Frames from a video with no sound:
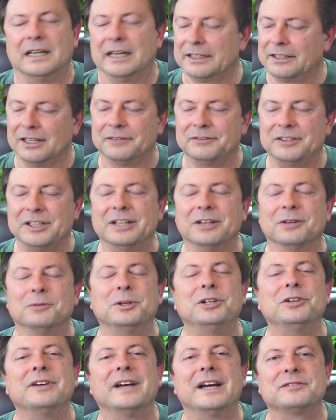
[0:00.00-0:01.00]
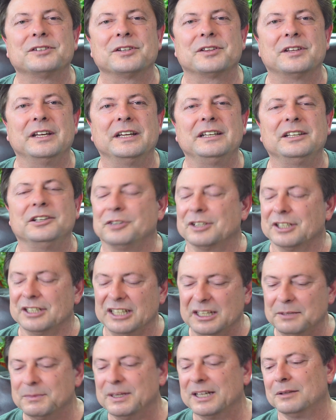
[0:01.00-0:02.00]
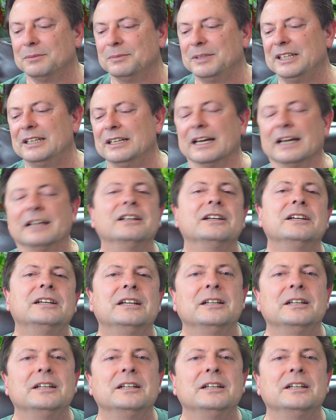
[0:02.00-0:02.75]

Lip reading: I'd love to hear what you have to think. You can email me at